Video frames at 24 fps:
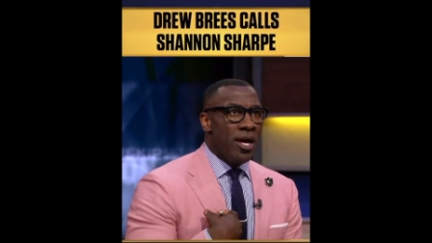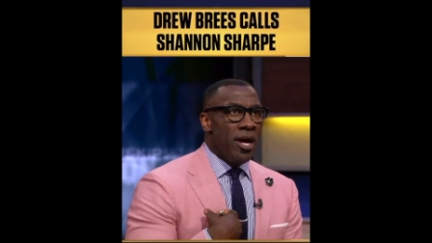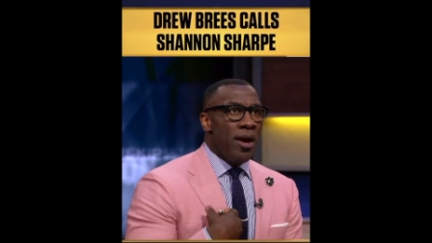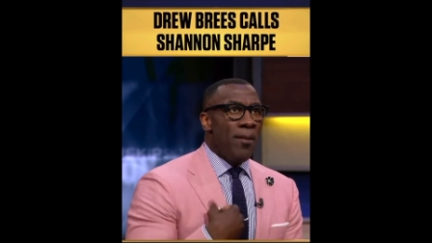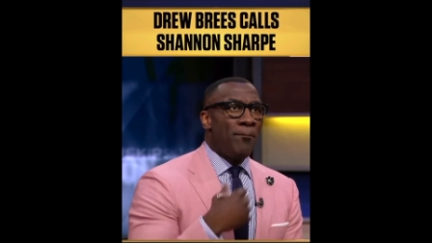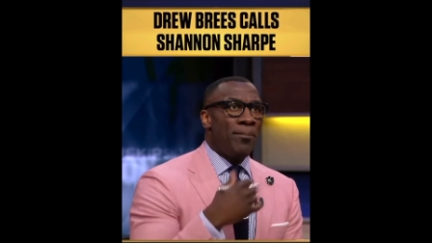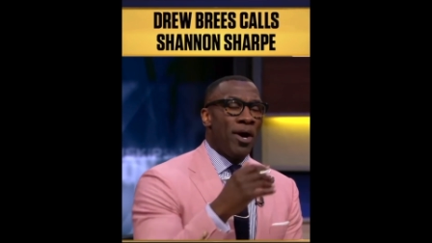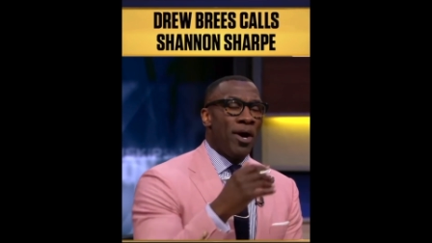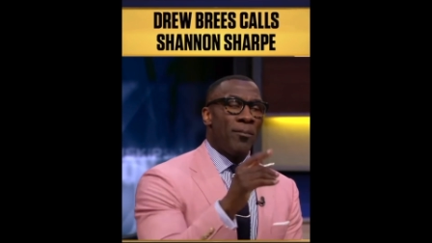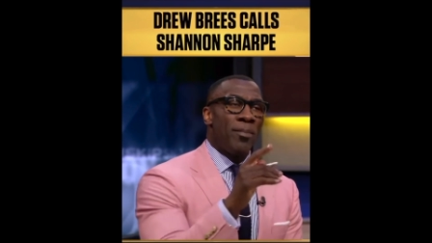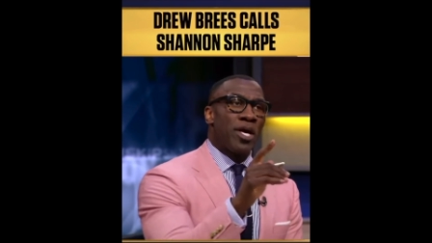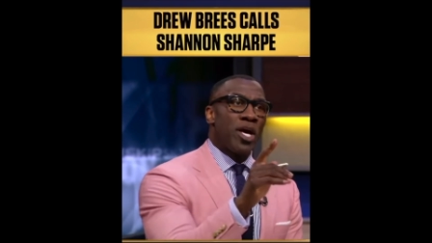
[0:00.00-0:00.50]

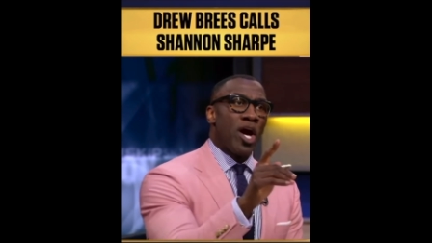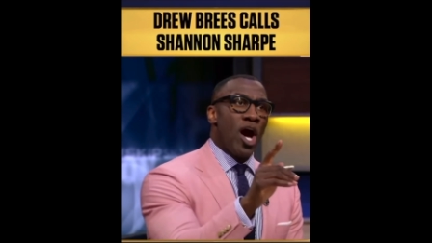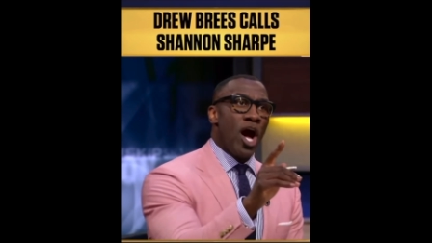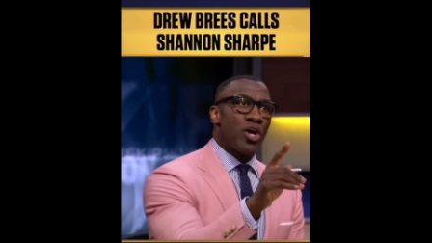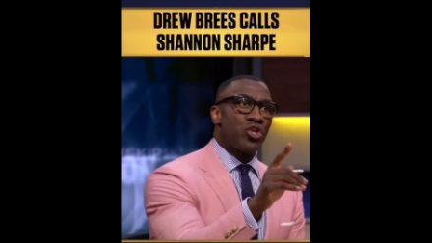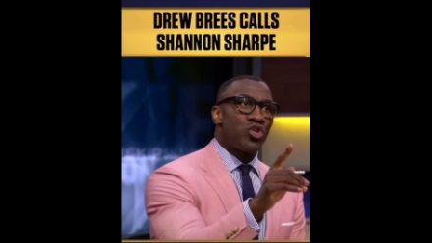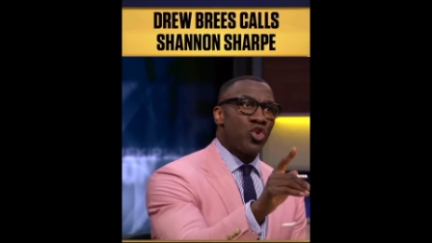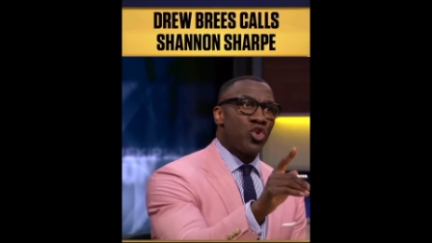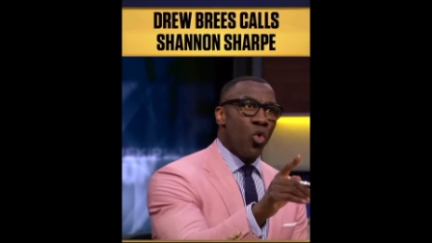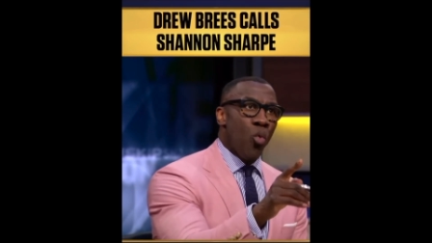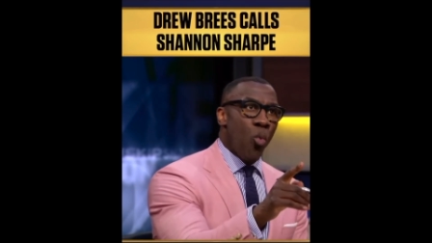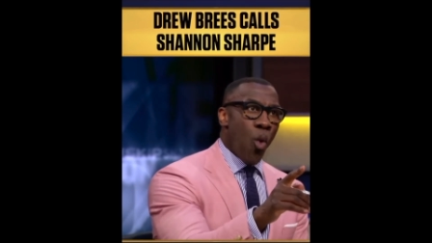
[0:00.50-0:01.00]
But
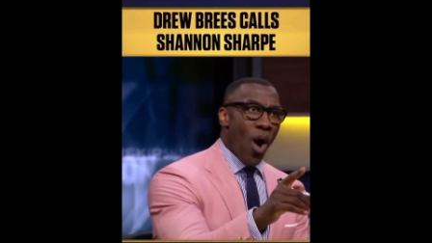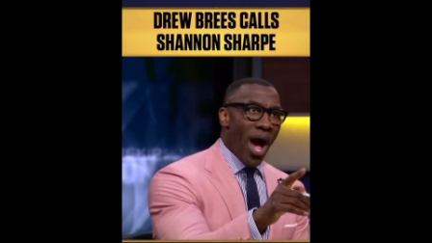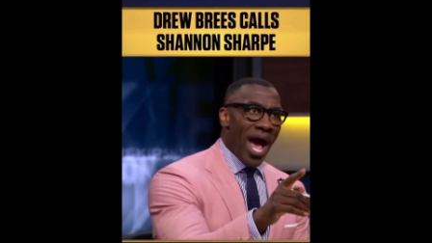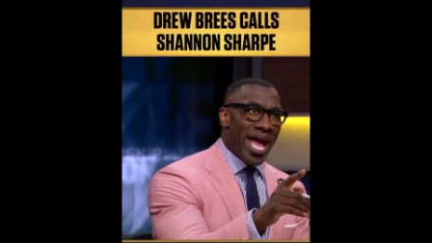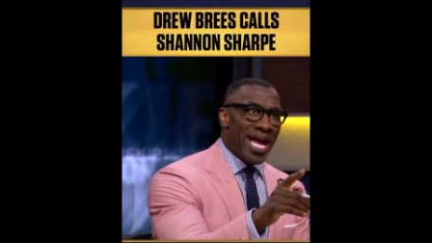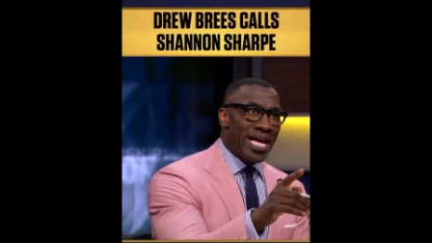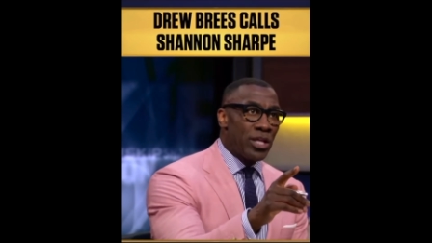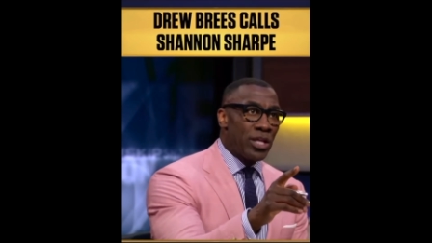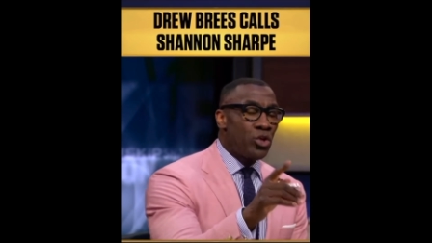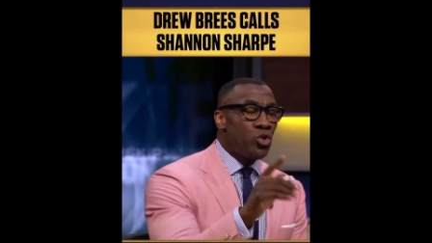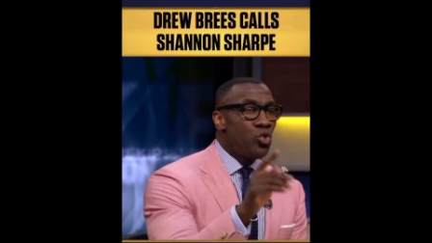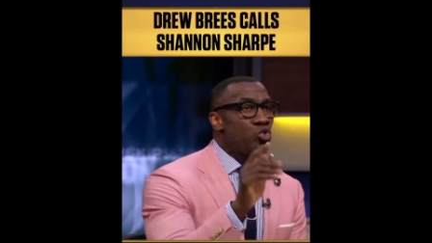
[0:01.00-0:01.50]
because you're
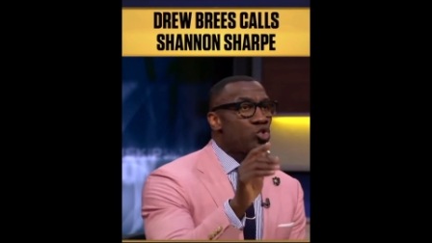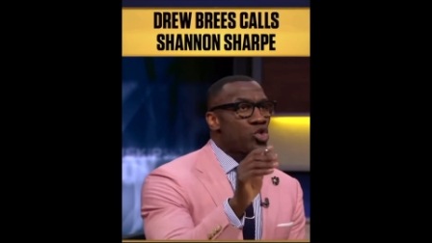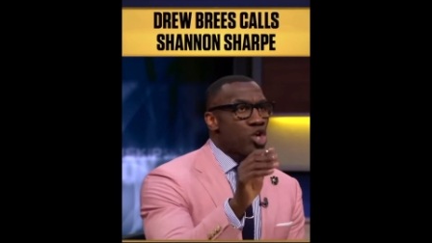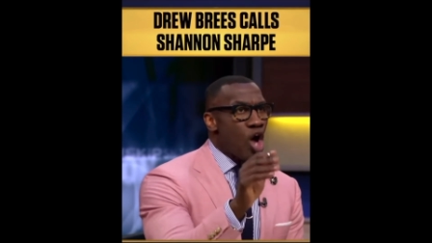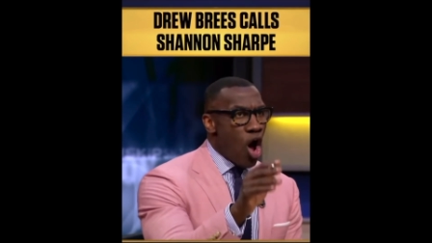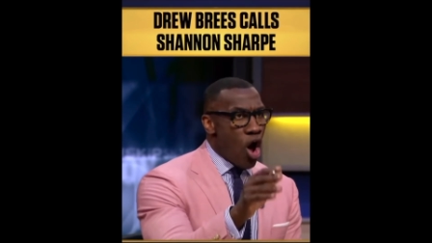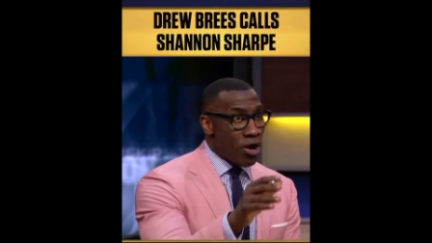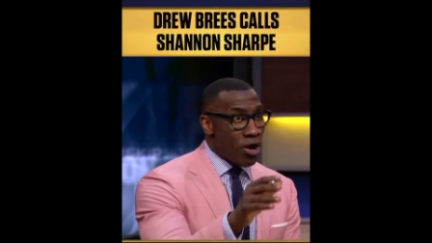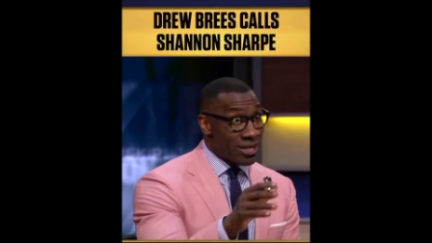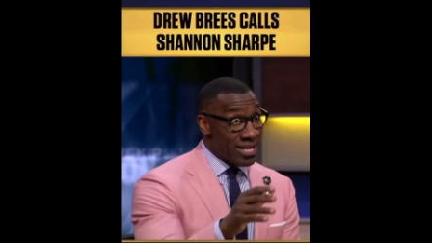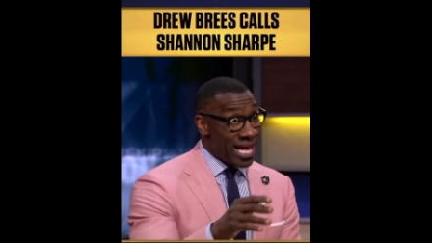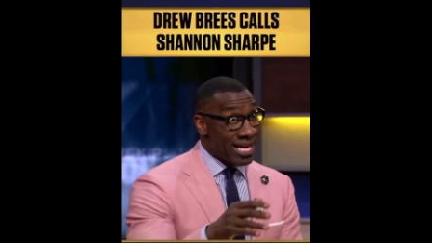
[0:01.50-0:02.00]
white, you
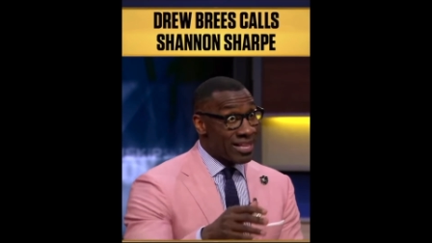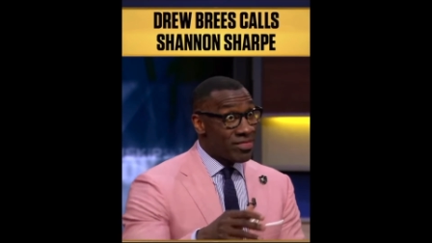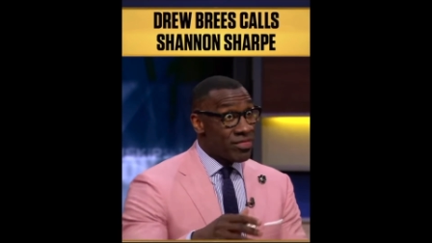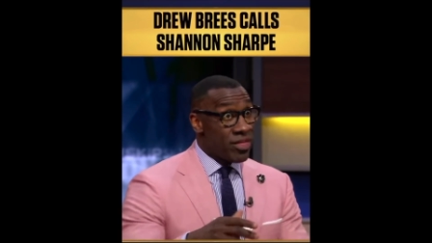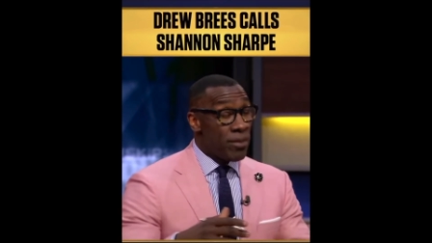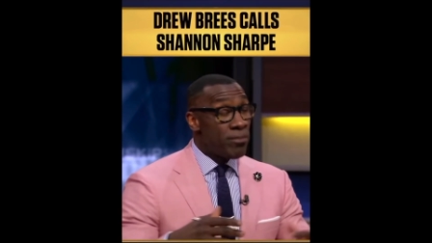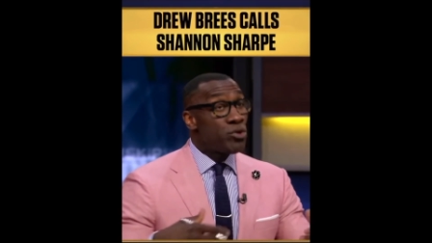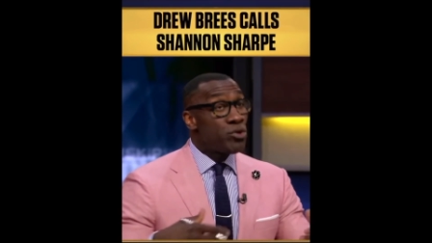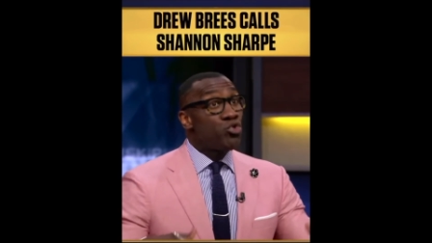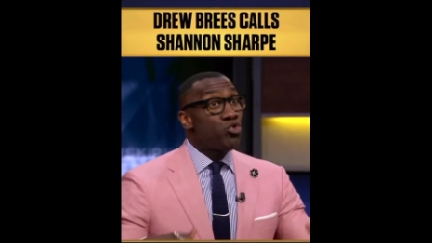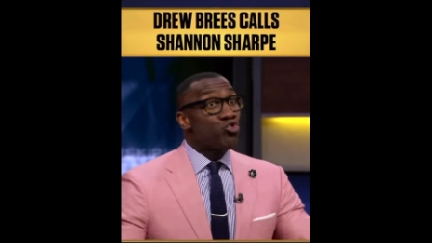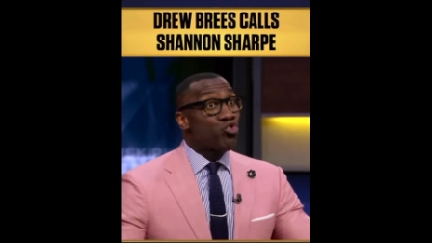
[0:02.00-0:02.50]
talk like
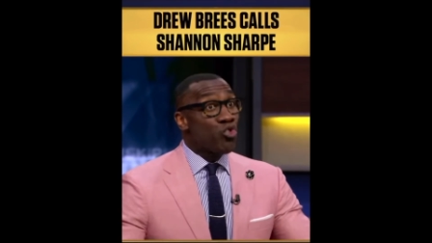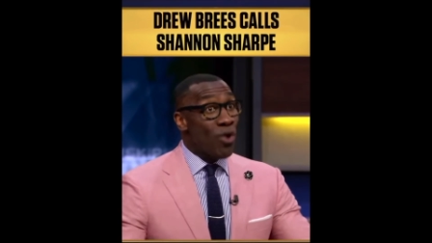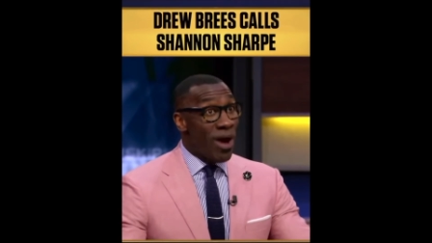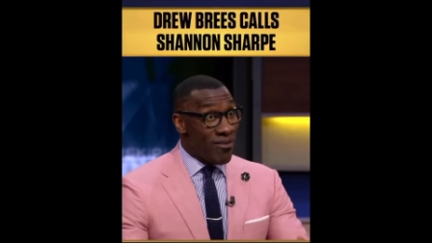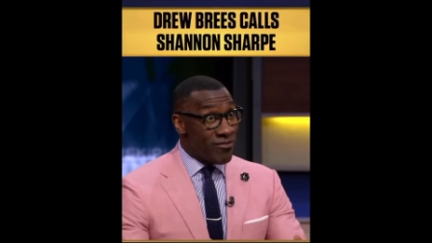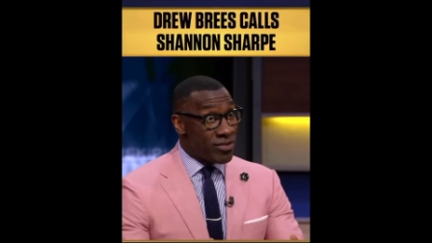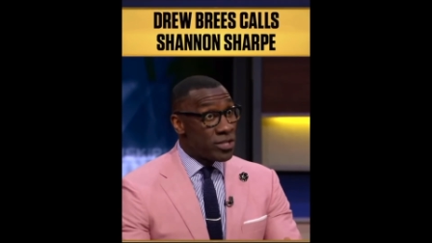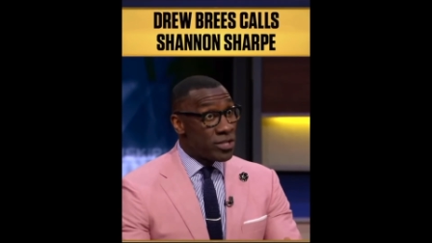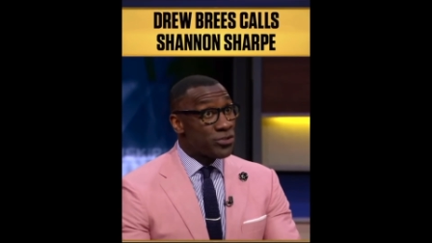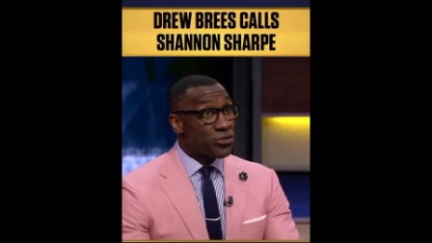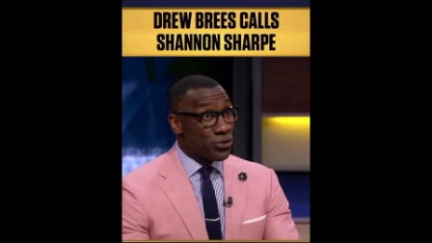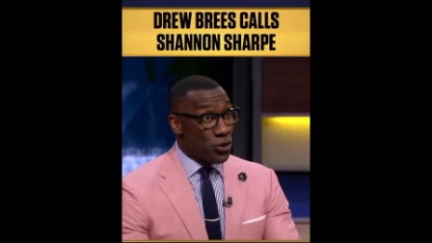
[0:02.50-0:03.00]
them, you
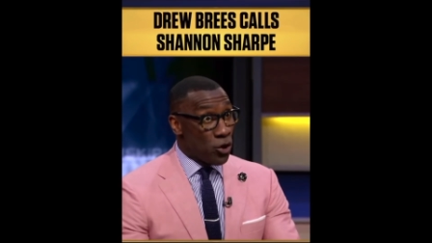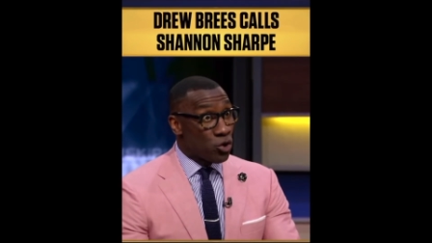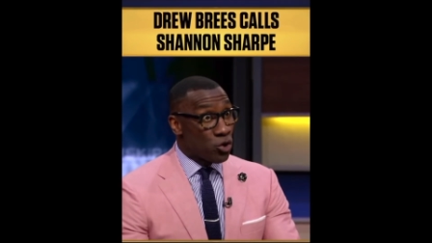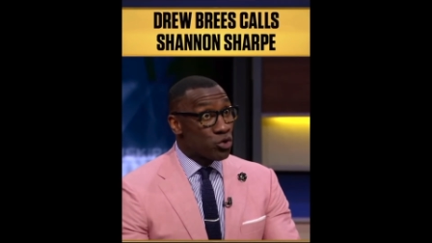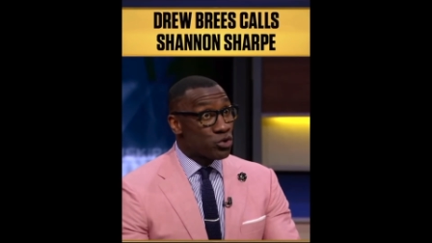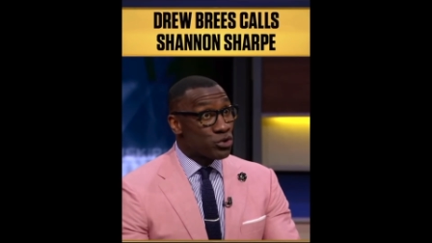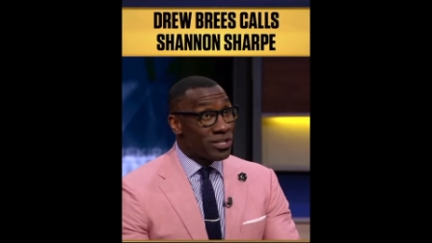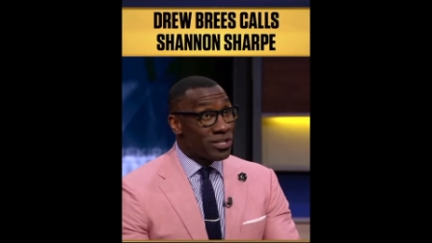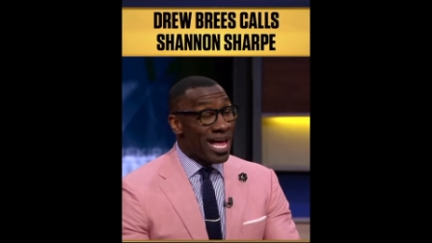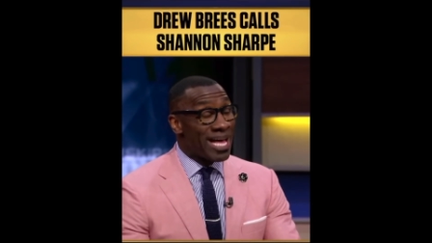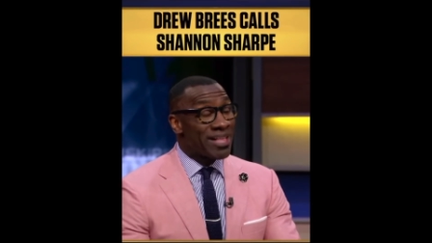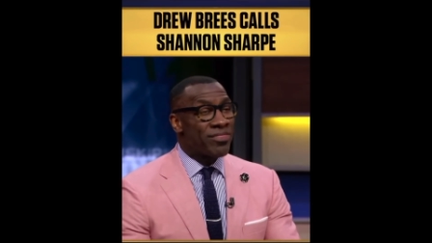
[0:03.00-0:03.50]
travel in
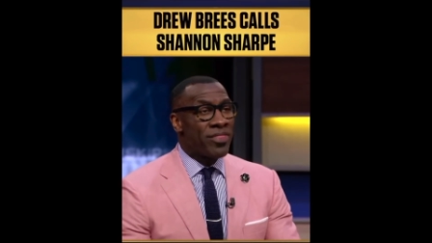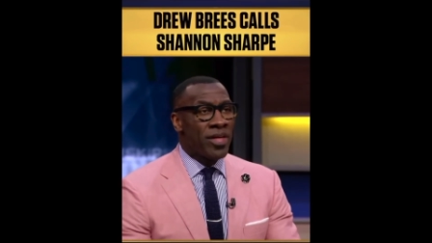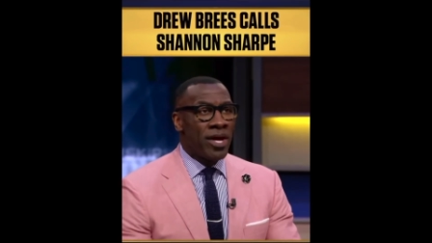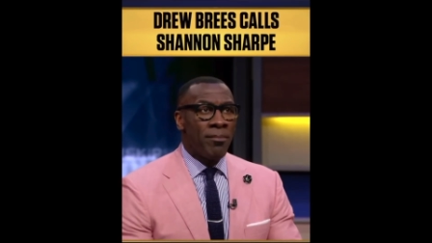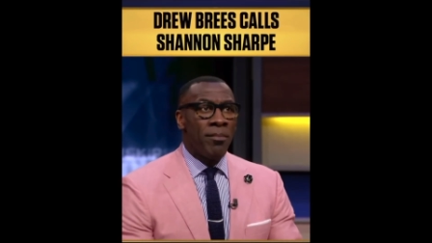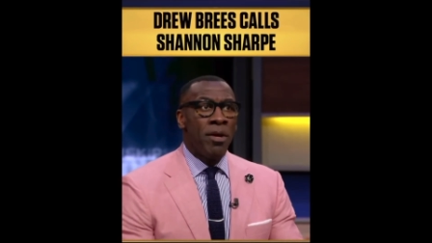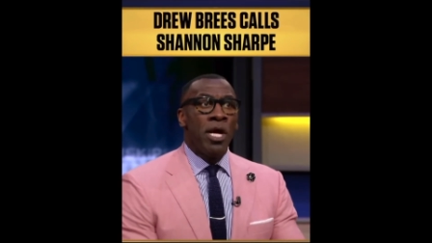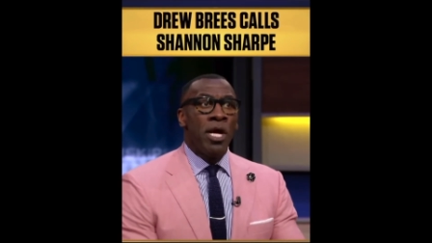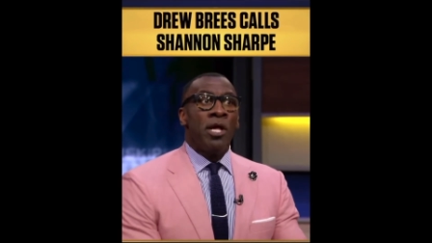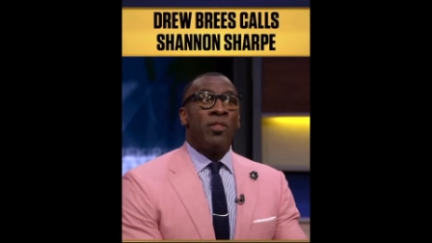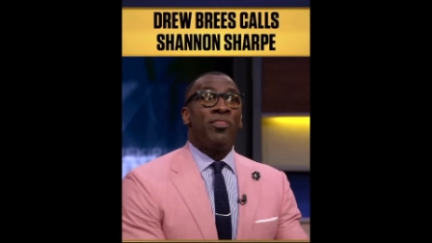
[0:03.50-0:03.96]
circles like them,